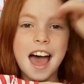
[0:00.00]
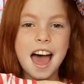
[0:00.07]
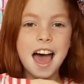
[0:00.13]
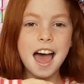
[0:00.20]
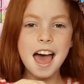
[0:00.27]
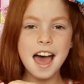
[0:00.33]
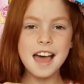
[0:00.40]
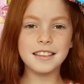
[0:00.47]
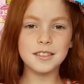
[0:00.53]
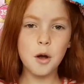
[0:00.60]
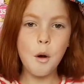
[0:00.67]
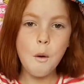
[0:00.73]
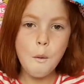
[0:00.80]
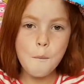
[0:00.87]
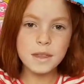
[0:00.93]
and
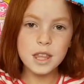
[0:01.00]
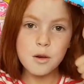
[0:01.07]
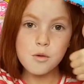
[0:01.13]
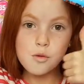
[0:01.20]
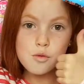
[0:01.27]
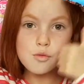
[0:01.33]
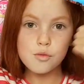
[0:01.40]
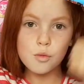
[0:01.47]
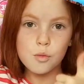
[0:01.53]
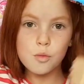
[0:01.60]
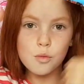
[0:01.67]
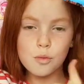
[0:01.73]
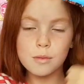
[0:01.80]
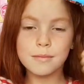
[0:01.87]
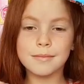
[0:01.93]
this looks
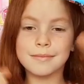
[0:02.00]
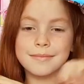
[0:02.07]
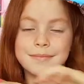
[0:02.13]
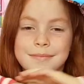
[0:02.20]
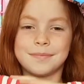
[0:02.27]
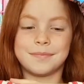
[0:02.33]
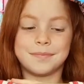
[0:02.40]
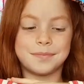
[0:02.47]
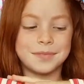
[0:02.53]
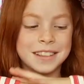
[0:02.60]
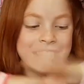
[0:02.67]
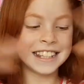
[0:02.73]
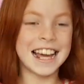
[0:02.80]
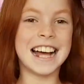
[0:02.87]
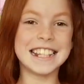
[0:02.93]
super cool.
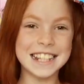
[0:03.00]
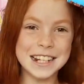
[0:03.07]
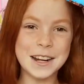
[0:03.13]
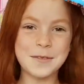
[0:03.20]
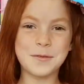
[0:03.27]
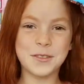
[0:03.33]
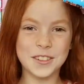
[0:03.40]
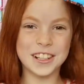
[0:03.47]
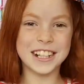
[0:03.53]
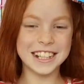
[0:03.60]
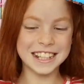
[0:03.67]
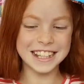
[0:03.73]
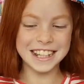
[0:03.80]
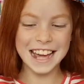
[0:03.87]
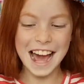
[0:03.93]
Yes, and I'm
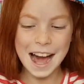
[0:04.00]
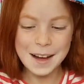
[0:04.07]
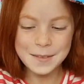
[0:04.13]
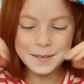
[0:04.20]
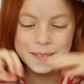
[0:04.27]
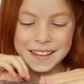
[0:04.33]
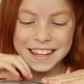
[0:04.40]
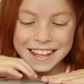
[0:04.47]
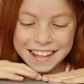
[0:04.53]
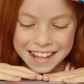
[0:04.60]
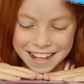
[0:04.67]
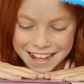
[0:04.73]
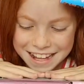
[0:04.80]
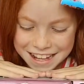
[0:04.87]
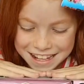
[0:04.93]
really happy.
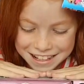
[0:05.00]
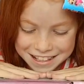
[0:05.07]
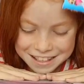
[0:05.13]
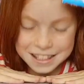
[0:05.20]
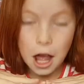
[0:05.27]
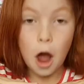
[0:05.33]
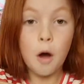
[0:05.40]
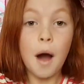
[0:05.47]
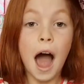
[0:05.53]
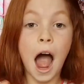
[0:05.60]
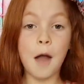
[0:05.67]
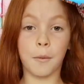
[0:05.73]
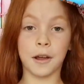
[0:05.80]
So I